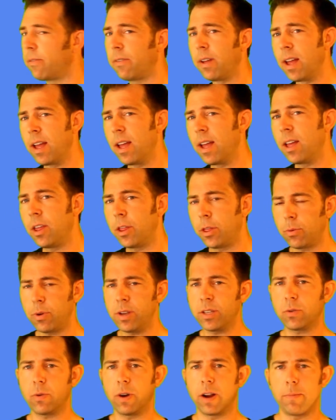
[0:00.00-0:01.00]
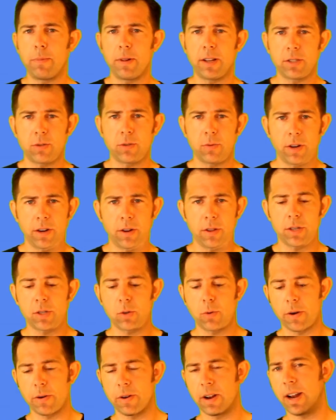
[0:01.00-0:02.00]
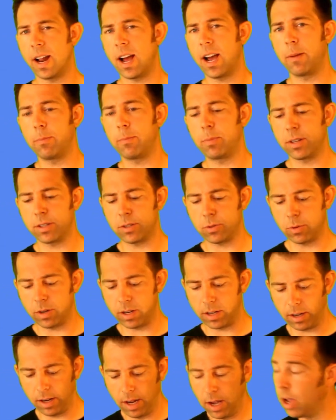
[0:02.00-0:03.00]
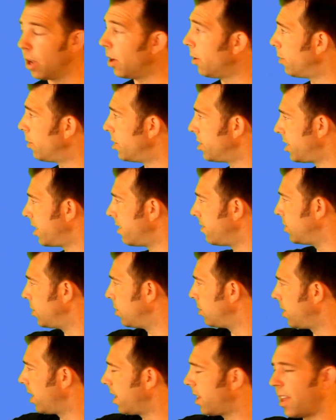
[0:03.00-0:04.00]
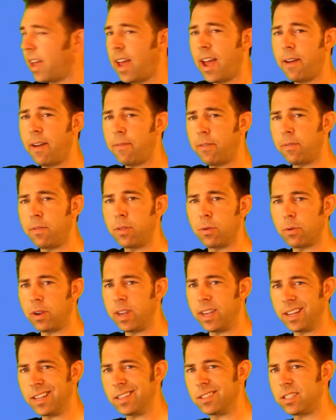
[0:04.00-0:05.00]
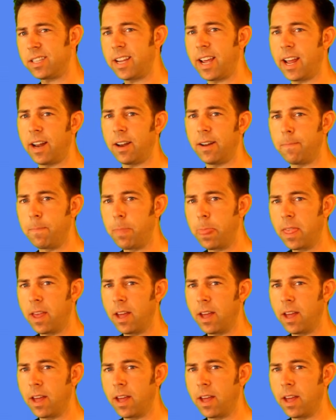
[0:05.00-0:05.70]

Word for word: root of 3 squared plus 1, or the square root of 9 plus 1, which gives you that the f of 3 is 10.